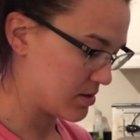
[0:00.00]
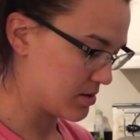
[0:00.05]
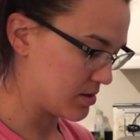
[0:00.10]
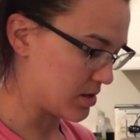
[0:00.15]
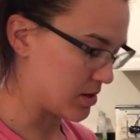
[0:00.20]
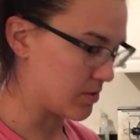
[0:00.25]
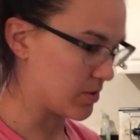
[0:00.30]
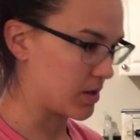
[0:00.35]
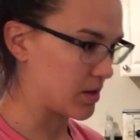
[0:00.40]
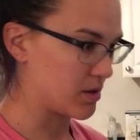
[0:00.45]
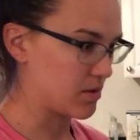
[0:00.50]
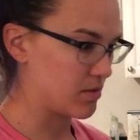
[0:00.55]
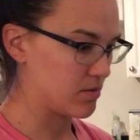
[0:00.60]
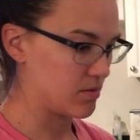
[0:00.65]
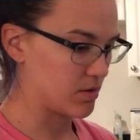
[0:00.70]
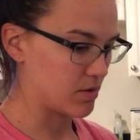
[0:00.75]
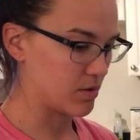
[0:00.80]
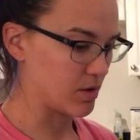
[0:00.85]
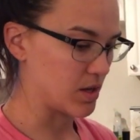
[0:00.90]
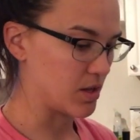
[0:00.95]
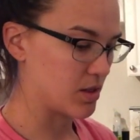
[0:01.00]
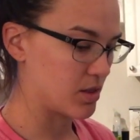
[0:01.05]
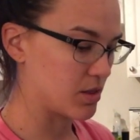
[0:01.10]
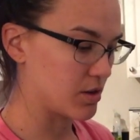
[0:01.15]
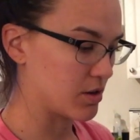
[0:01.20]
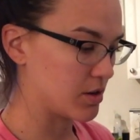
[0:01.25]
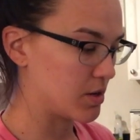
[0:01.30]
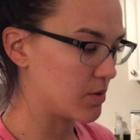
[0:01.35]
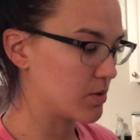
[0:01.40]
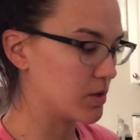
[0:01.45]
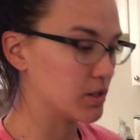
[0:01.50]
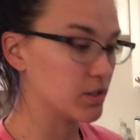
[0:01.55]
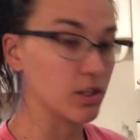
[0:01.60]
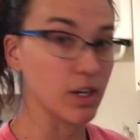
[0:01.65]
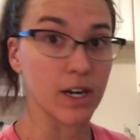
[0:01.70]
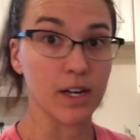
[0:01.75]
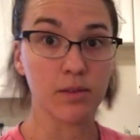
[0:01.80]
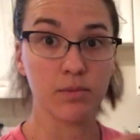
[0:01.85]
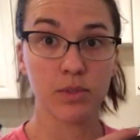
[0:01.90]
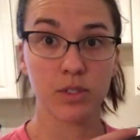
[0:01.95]
There we go. Okay, 31
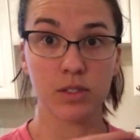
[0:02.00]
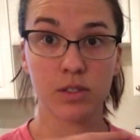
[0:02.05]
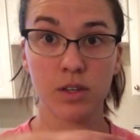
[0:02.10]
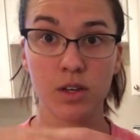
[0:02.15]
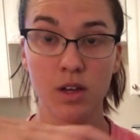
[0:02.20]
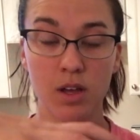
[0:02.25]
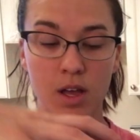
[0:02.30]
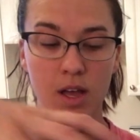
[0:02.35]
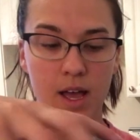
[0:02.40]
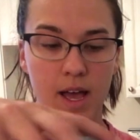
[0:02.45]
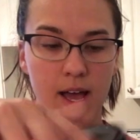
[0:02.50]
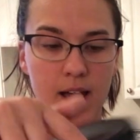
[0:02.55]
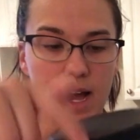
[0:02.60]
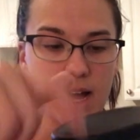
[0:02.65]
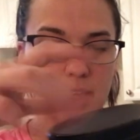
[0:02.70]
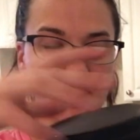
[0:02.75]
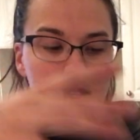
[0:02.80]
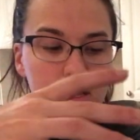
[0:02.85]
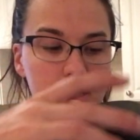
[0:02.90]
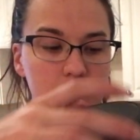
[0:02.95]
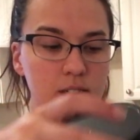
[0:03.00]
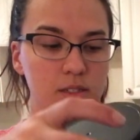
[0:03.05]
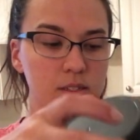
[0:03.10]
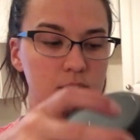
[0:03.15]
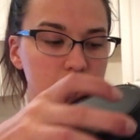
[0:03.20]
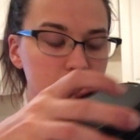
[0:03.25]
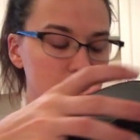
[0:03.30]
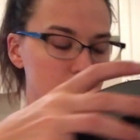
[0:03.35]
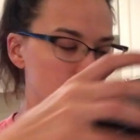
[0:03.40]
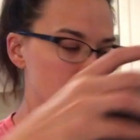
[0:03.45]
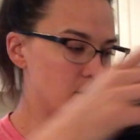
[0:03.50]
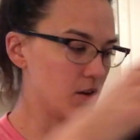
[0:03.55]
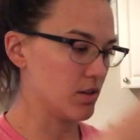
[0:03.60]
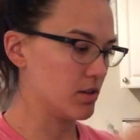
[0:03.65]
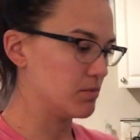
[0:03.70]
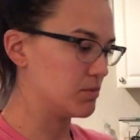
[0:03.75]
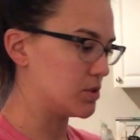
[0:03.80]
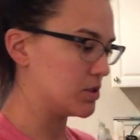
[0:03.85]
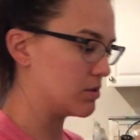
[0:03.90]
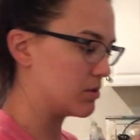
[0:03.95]
grams. Add this, and all
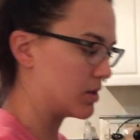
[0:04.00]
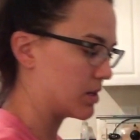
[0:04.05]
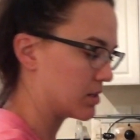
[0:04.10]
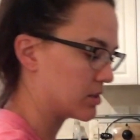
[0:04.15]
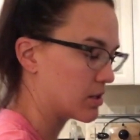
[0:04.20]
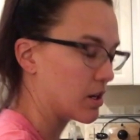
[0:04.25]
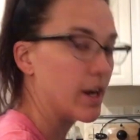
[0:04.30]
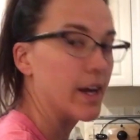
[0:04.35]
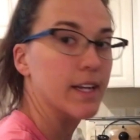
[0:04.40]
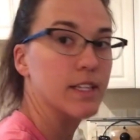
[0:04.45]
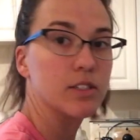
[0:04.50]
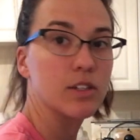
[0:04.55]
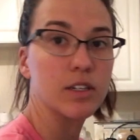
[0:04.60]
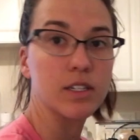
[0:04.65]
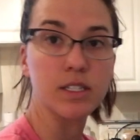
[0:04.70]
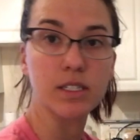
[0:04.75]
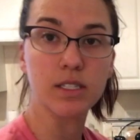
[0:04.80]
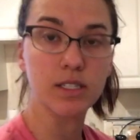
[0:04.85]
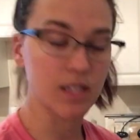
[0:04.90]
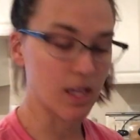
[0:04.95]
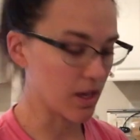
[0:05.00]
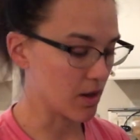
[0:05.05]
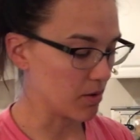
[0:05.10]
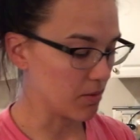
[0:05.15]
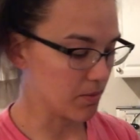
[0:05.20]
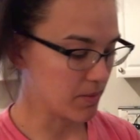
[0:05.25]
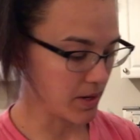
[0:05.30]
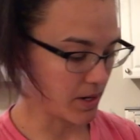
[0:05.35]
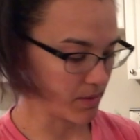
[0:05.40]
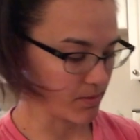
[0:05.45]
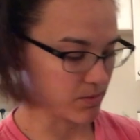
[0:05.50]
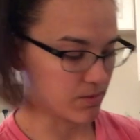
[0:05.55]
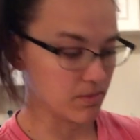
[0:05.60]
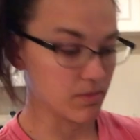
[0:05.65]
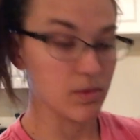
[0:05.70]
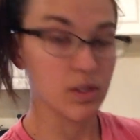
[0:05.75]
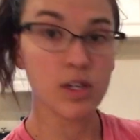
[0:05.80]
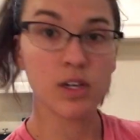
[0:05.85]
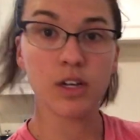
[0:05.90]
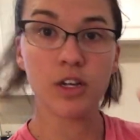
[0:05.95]
I'm doing, sorry, it's on a scale, but I'm
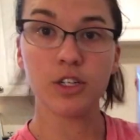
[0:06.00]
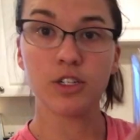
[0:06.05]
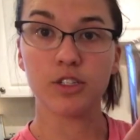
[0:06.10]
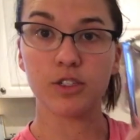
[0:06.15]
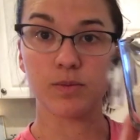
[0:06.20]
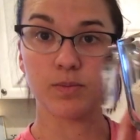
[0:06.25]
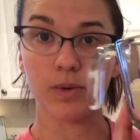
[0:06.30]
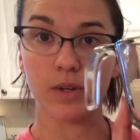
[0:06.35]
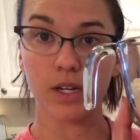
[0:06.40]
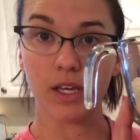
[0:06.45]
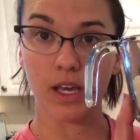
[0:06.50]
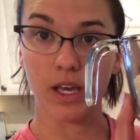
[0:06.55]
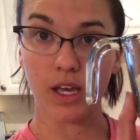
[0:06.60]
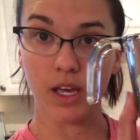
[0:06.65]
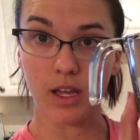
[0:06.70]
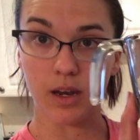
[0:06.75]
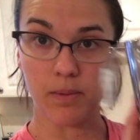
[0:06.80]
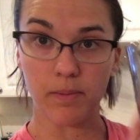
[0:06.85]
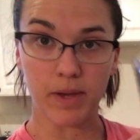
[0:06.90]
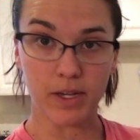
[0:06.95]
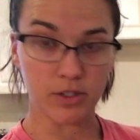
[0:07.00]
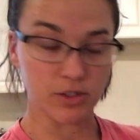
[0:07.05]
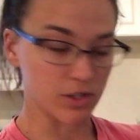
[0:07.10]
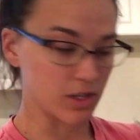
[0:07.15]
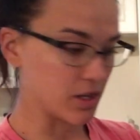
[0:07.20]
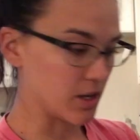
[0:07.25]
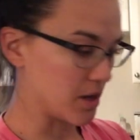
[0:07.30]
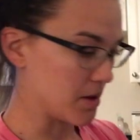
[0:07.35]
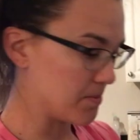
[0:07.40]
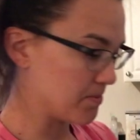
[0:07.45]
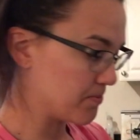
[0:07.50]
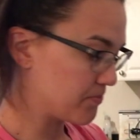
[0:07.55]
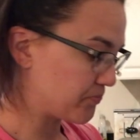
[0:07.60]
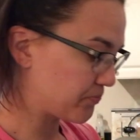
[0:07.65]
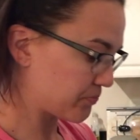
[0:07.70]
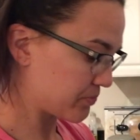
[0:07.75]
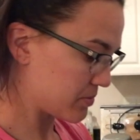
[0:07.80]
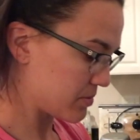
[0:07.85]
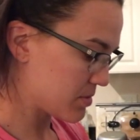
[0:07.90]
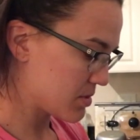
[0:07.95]
just putting it in a measuring cup.
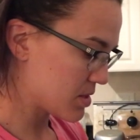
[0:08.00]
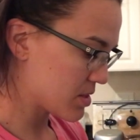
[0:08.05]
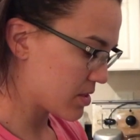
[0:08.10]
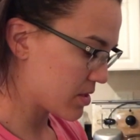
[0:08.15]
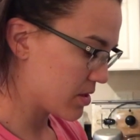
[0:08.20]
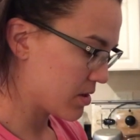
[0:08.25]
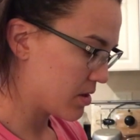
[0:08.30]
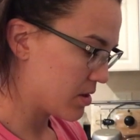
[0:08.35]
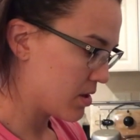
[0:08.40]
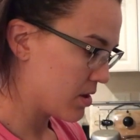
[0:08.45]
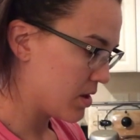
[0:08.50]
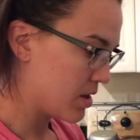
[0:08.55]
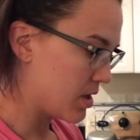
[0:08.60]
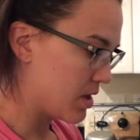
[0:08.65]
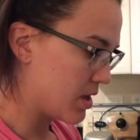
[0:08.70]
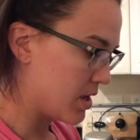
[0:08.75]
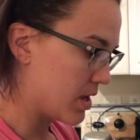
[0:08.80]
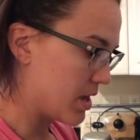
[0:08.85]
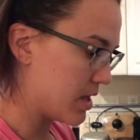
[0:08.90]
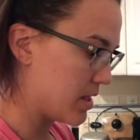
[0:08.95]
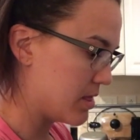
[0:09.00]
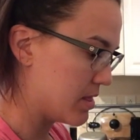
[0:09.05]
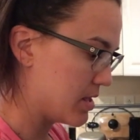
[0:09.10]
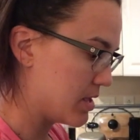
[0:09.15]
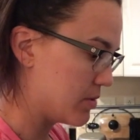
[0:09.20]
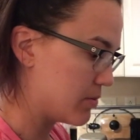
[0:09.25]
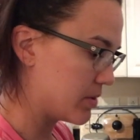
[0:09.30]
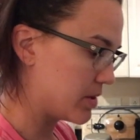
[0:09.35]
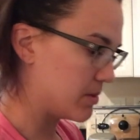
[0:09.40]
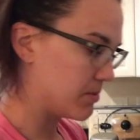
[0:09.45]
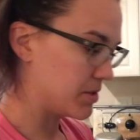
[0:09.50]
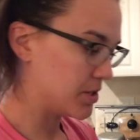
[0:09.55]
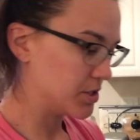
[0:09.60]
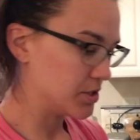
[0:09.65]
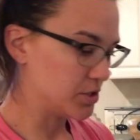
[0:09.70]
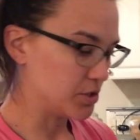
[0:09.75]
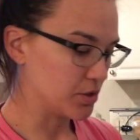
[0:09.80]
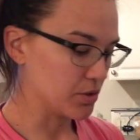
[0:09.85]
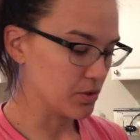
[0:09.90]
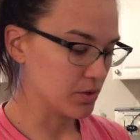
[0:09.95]
And then what I'm gonna
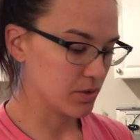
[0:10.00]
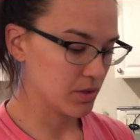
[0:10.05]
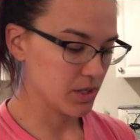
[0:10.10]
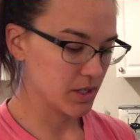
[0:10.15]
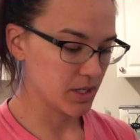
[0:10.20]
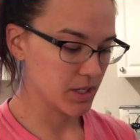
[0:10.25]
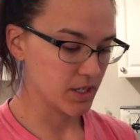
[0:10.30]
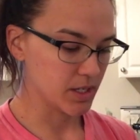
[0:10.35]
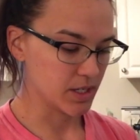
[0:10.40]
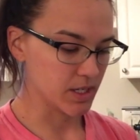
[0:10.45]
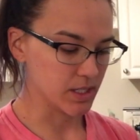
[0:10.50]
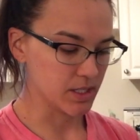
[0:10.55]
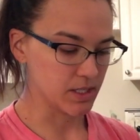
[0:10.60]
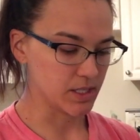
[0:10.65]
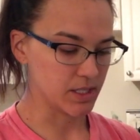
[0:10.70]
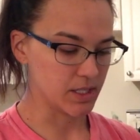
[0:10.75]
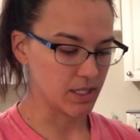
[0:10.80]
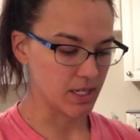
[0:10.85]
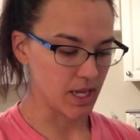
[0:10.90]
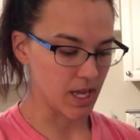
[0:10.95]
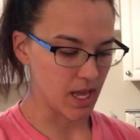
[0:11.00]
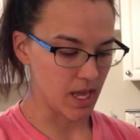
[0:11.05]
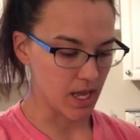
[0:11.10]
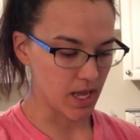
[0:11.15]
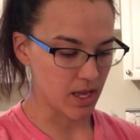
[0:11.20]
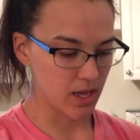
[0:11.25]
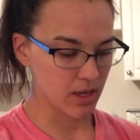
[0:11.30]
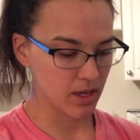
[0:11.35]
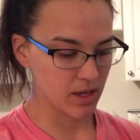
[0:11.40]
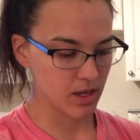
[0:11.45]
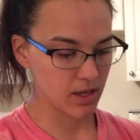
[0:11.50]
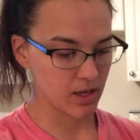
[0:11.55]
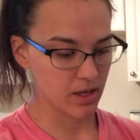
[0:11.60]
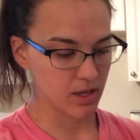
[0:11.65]
do is take